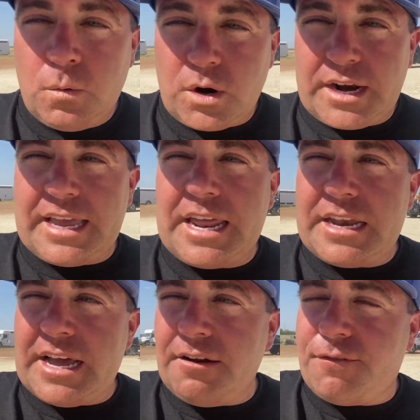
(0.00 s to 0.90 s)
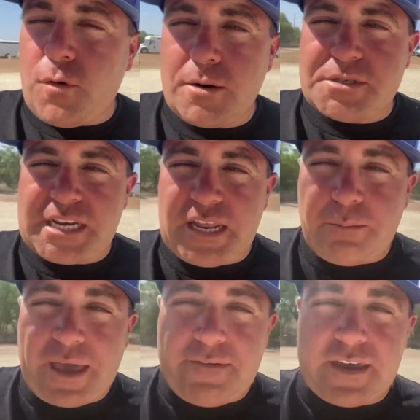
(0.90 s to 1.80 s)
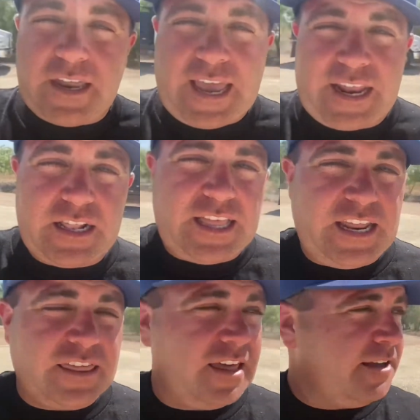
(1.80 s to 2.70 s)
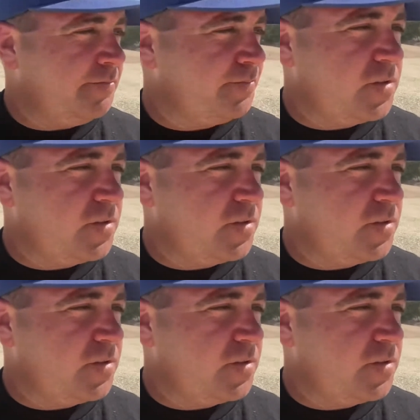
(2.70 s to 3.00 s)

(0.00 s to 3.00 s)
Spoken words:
we're gonna get it done for him. CD Paving can handle anything.